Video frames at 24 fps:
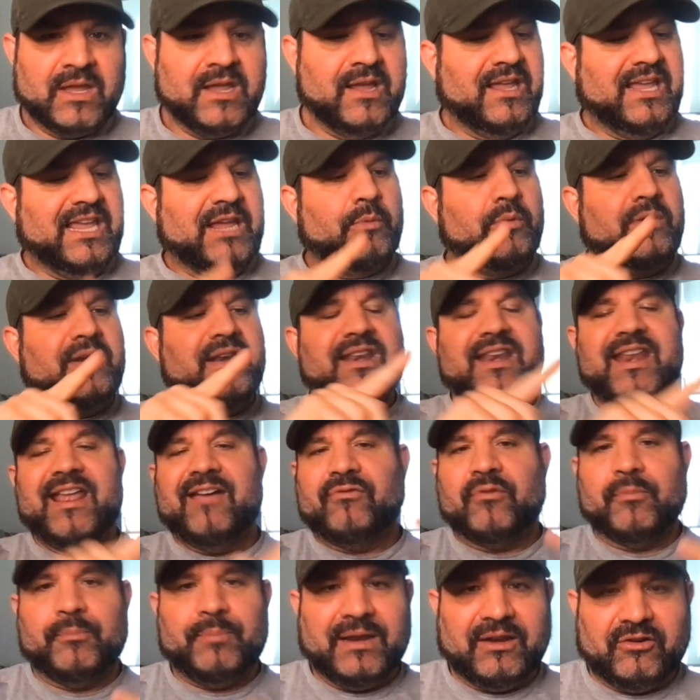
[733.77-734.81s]
He would
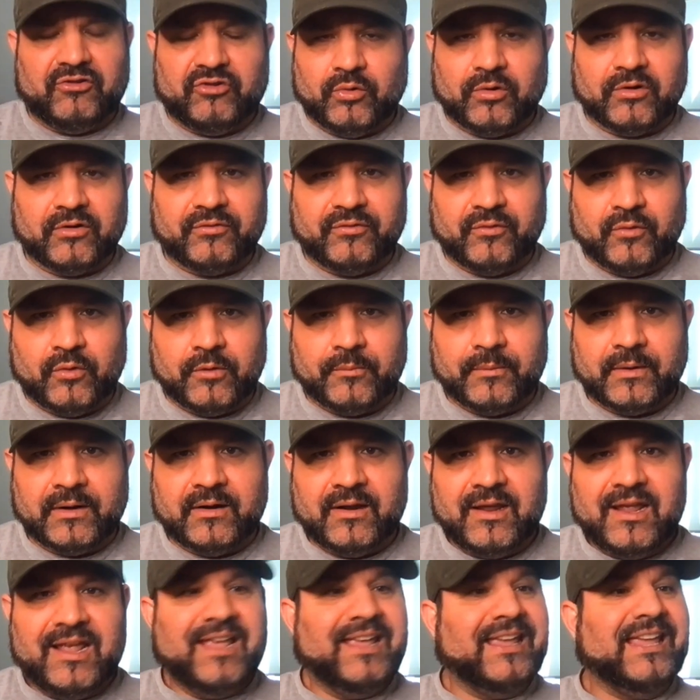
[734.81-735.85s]
never beat George Foreman.
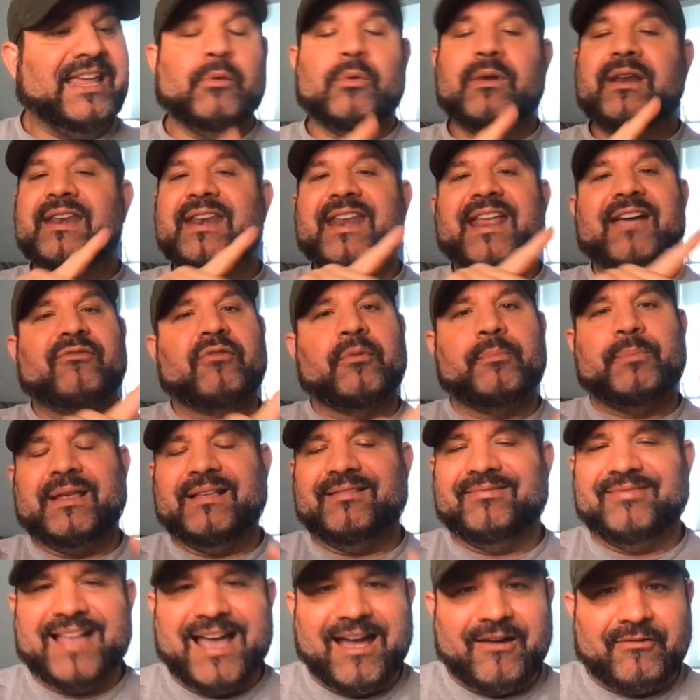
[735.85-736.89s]
He would never beat
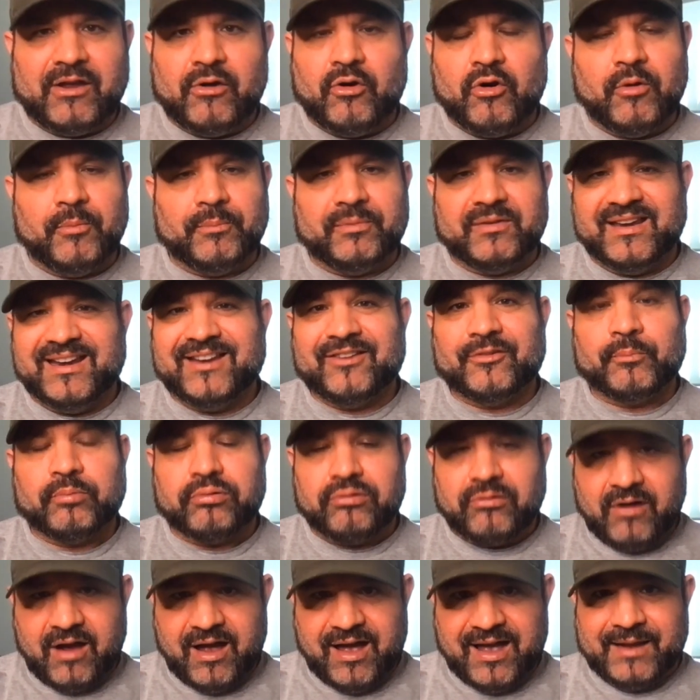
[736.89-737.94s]
Larry Holmes in his
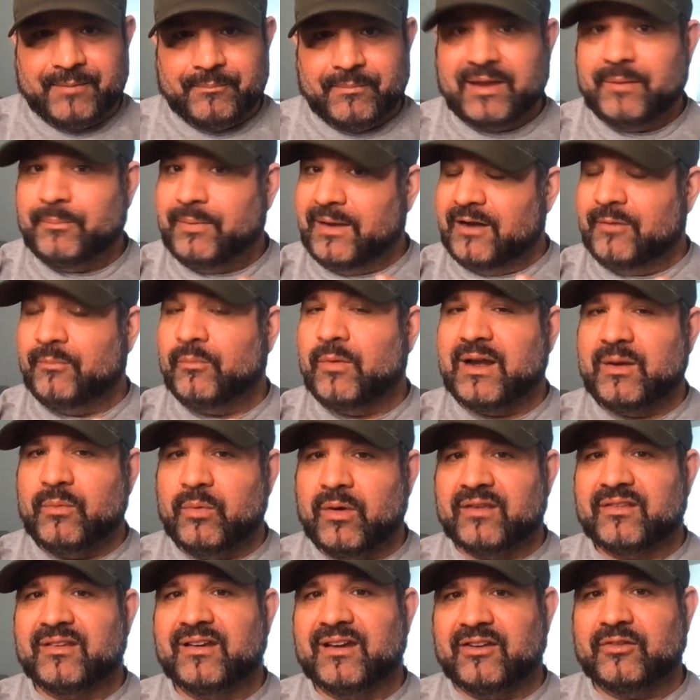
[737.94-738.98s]
prime. He beat him when he
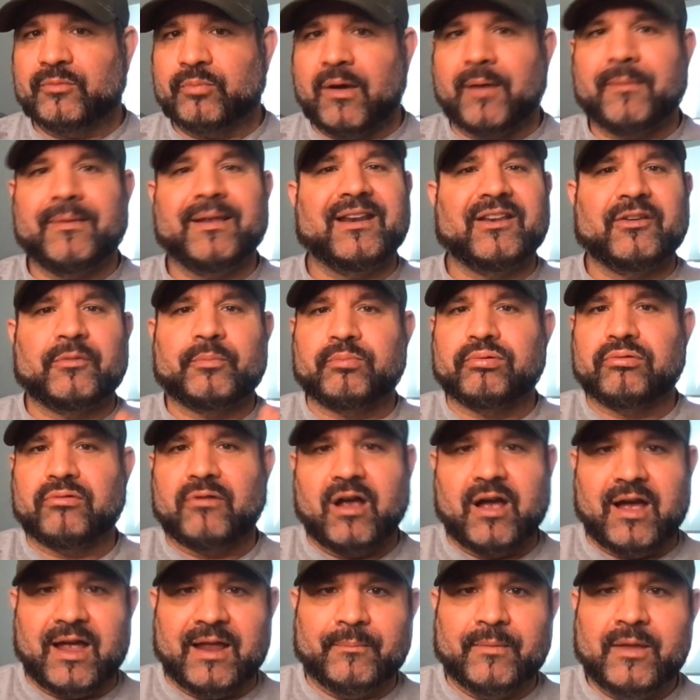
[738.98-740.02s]
wasn't in his
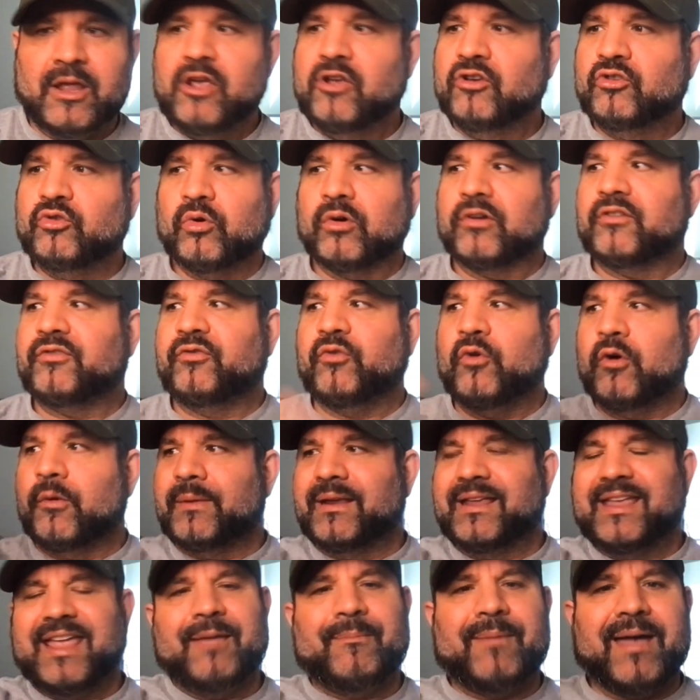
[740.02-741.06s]
prime. George Foreman
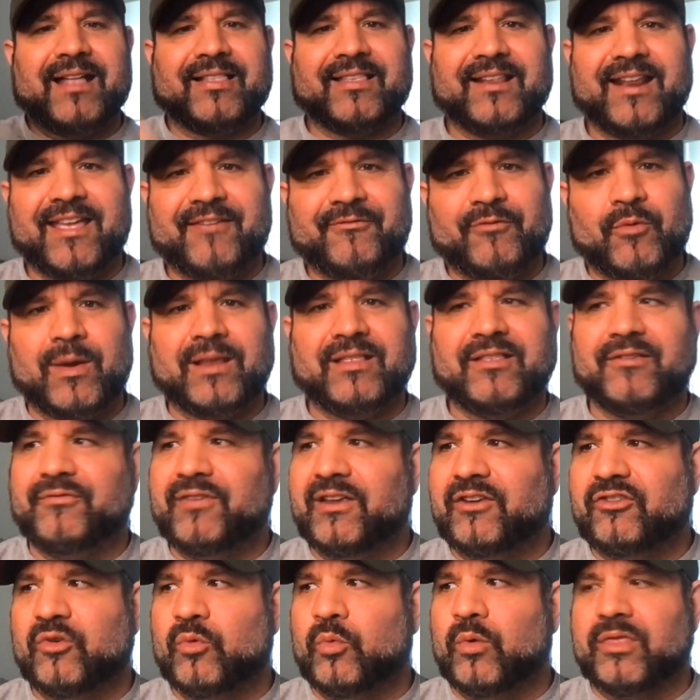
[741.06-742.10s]
came back to the heavyweight
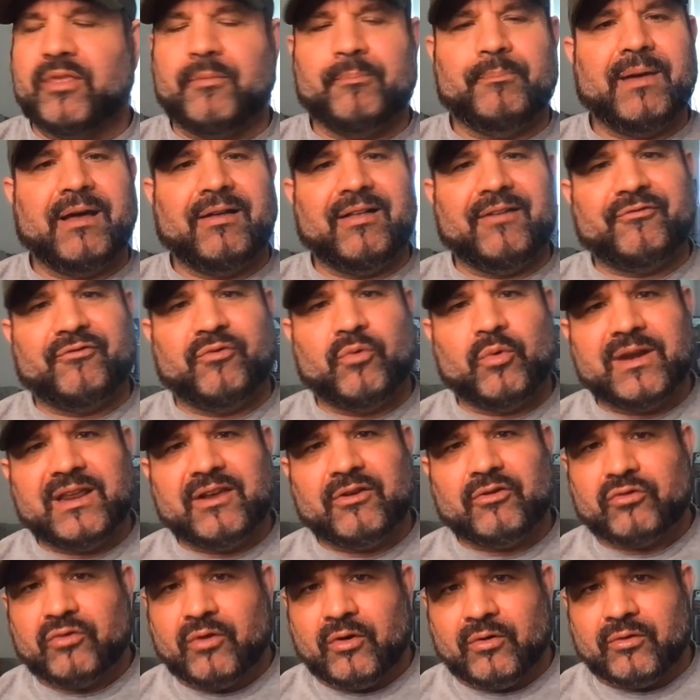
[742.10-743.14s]
division and won the belt at 40
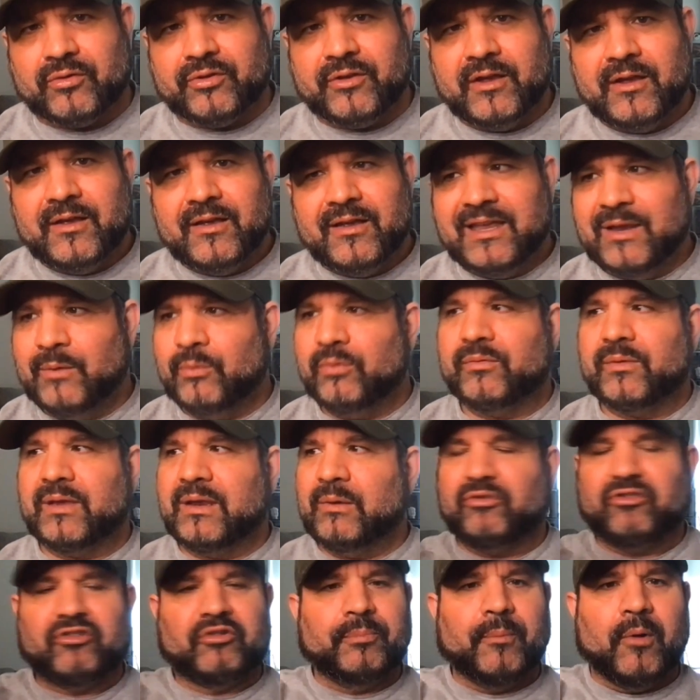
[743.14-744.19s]
years old. He
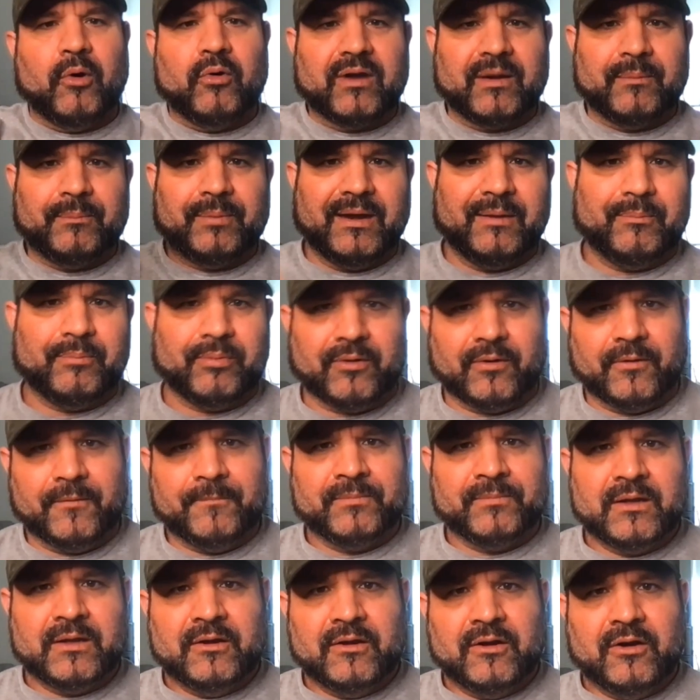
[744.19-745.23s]
was smoking people.
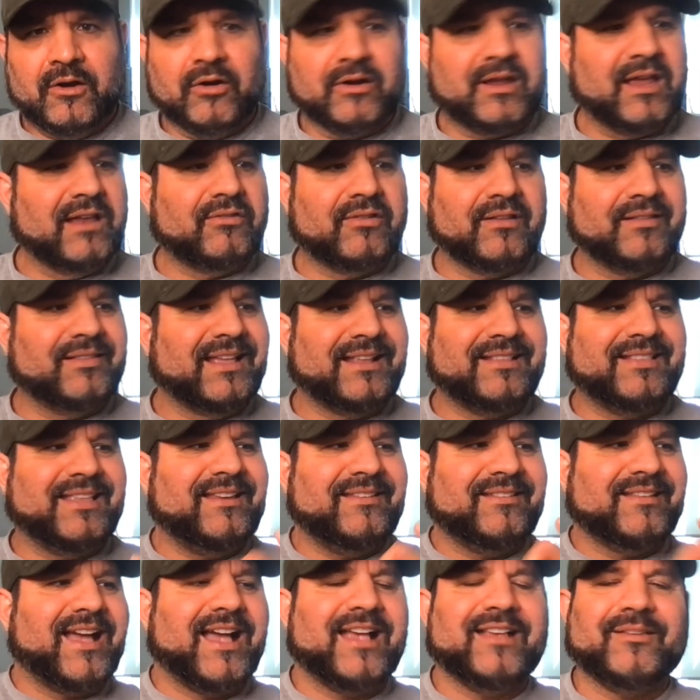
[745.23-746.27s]
Okay, so like
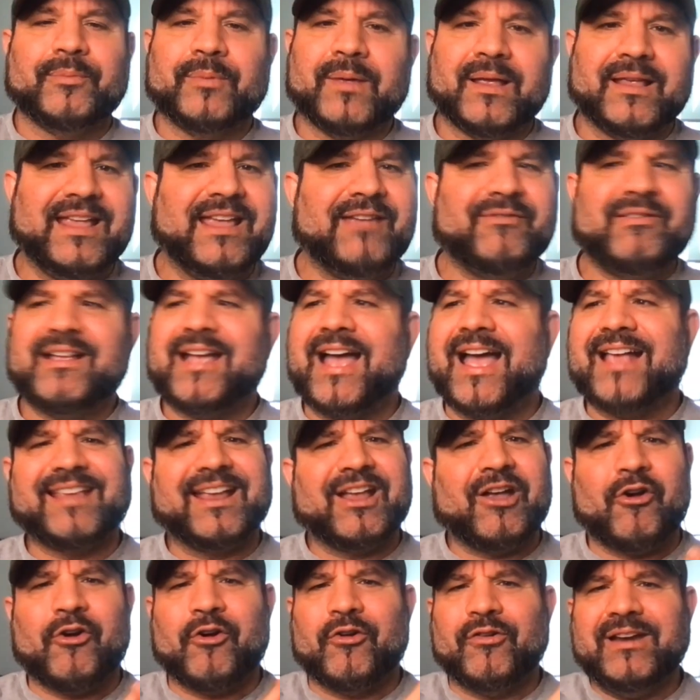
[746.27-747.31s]
these guys, even guys
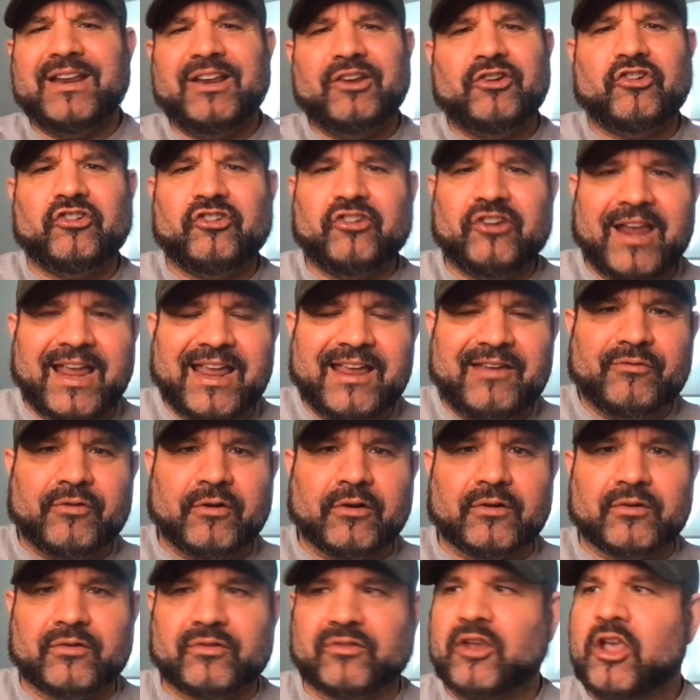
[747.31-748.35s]
like Ernie
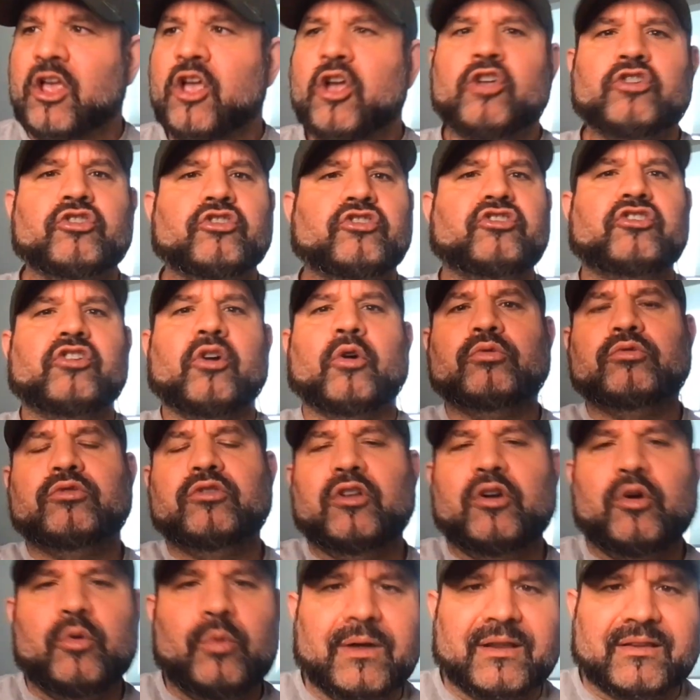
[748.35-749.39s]
Shavers, Joe
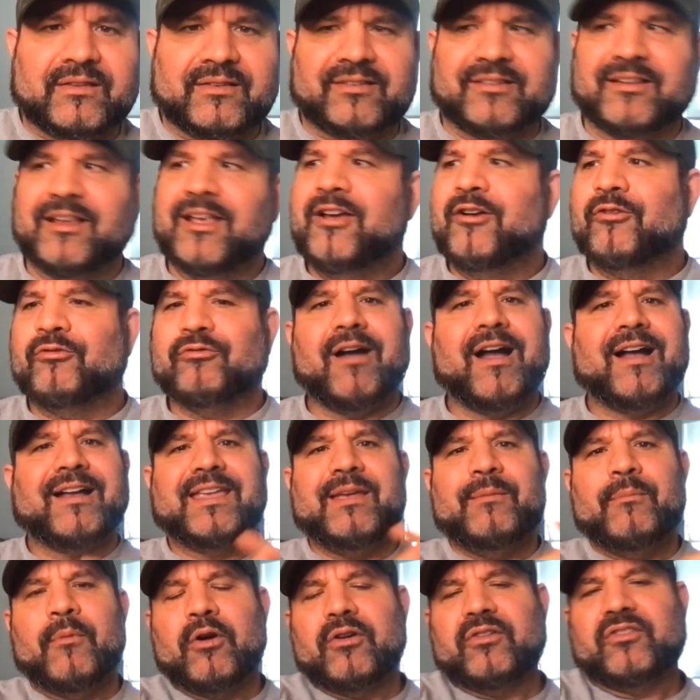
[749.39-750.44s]
Louis, Rocky
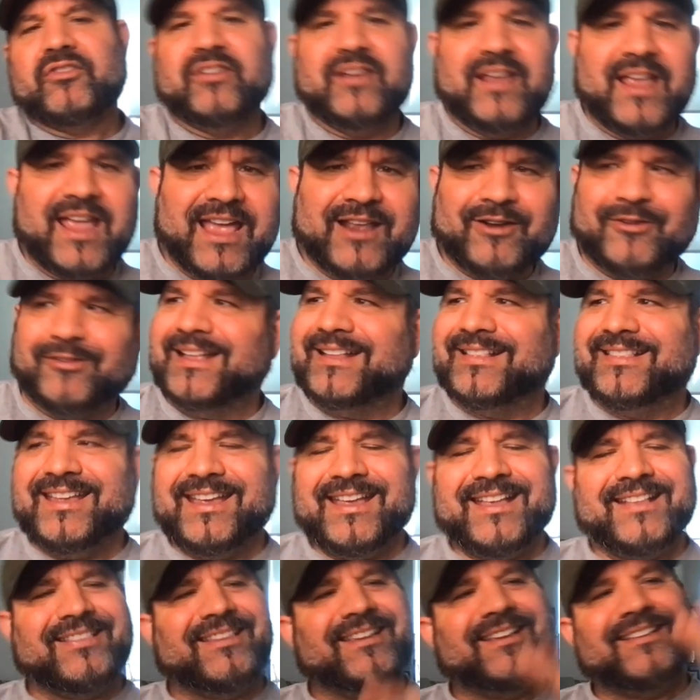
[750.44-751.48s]
Marciano, like
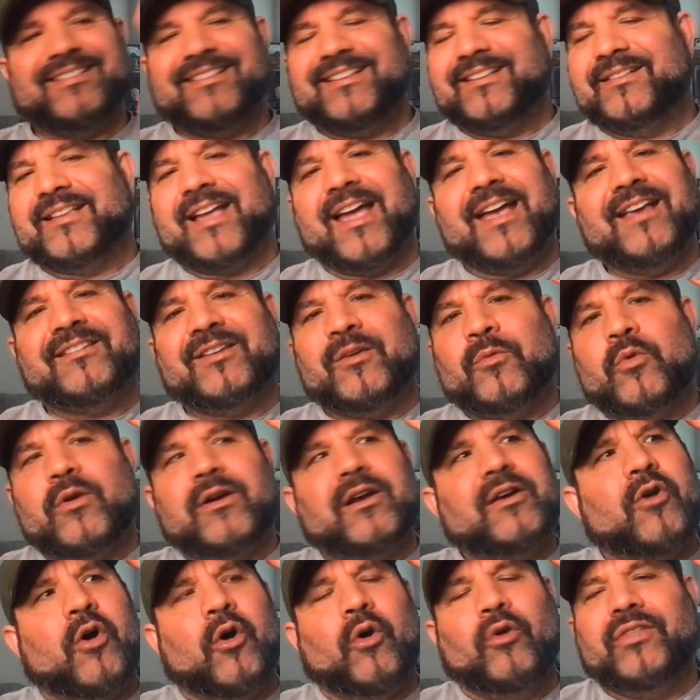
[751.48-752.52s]
Tyson
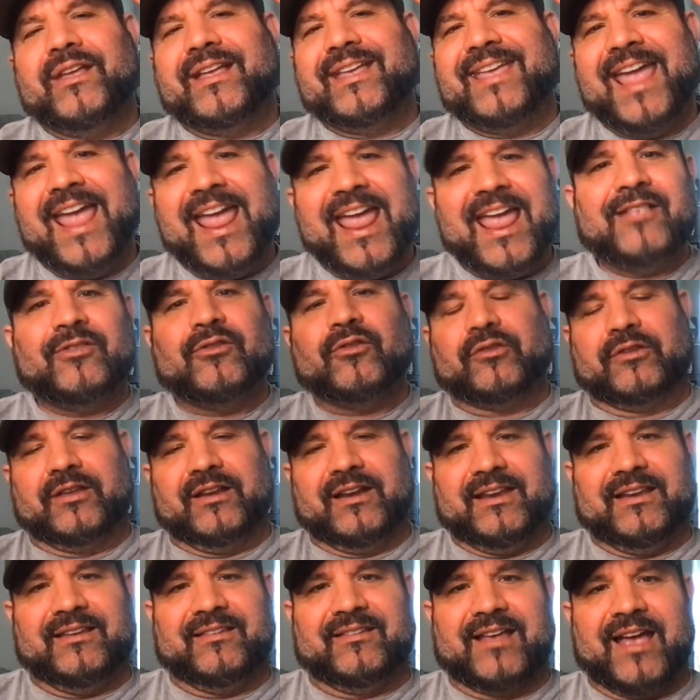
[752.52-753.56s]
wouldn't hold a candle to
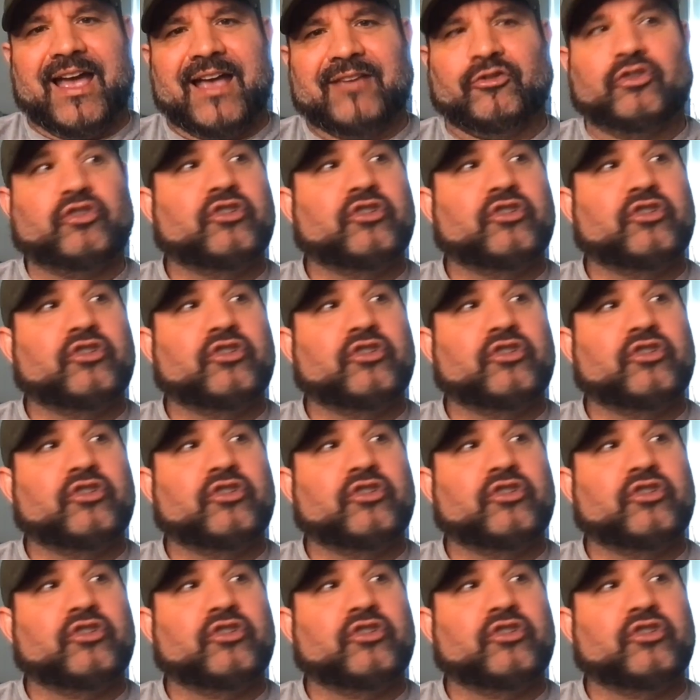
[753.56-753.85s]
these guys.